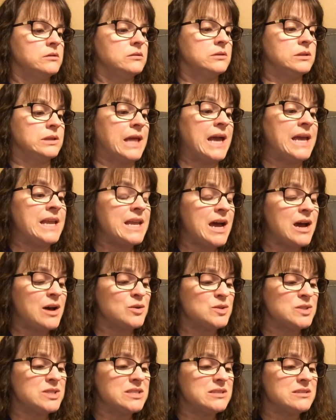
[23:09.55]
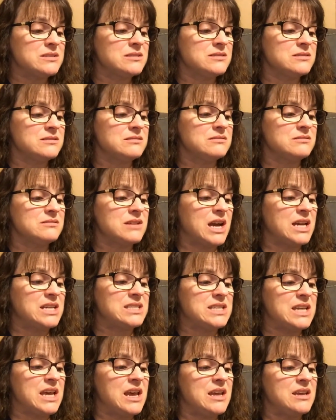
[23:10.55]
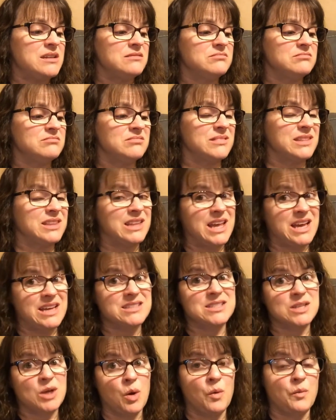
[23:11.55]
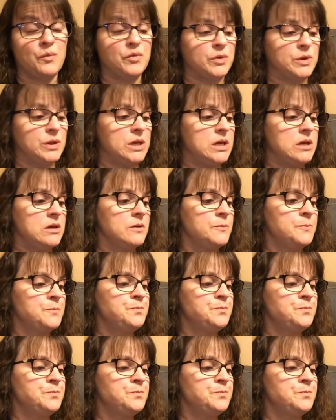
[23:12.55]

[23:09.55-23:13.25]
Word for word: Lighthouse? I say, less hopefully.